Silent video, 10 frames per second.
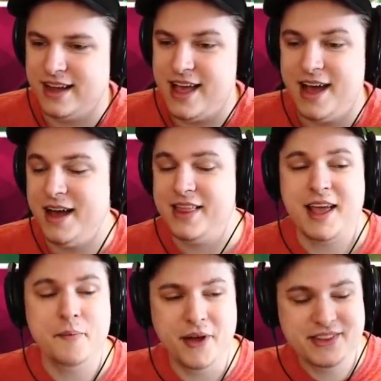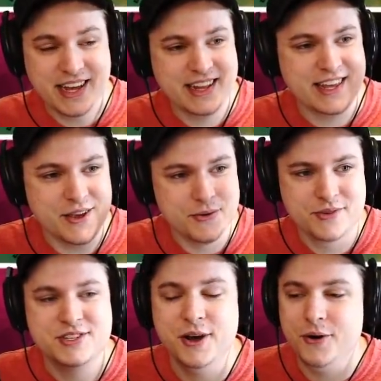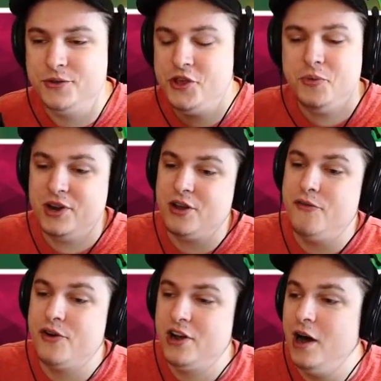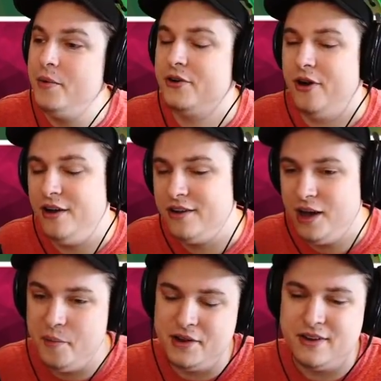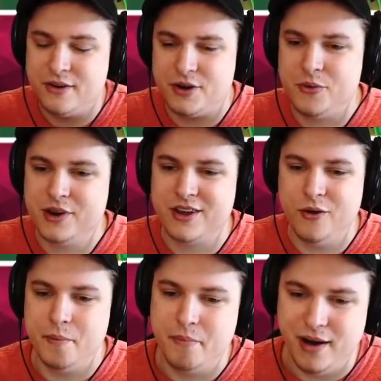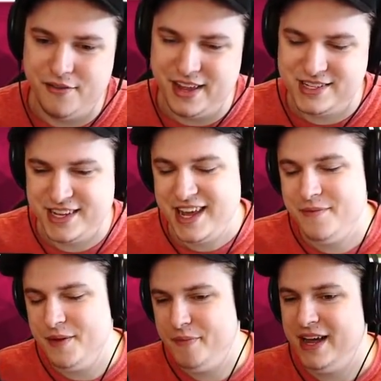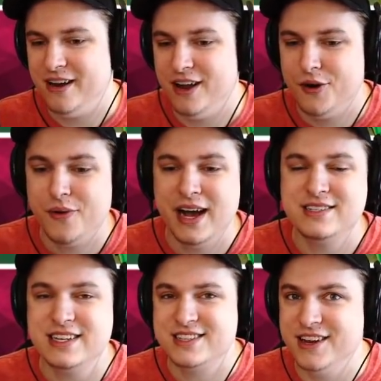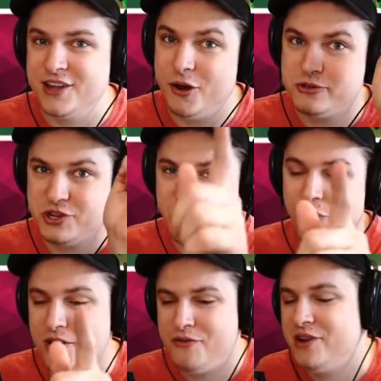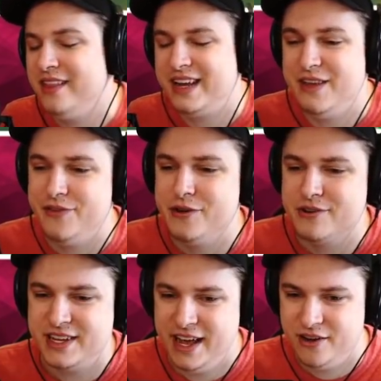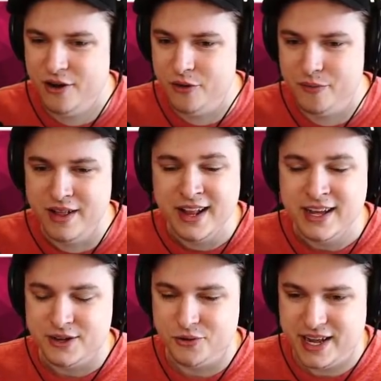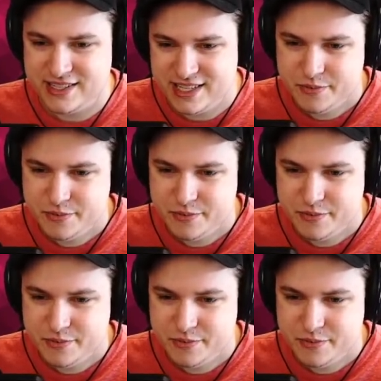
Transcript: I, I, like, I'm not telling you. So, do you want to go for common or uncommon, or do you want to go above that to keep the pet? Otherwise, it's going to go to one of your lucky viewers at home who gets this